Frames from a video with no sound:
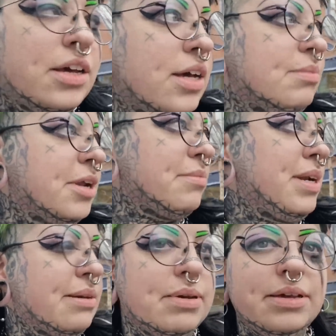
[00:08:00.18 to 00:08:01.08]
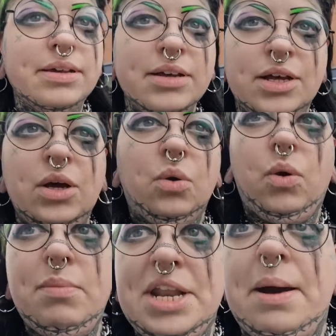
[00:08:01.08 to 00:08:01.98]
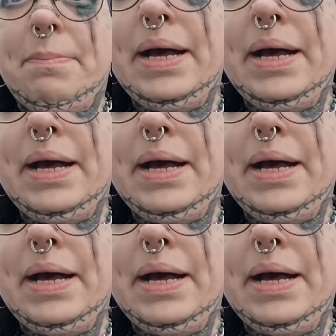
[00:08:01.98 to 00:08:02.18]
Come on, Emily. Warm it up.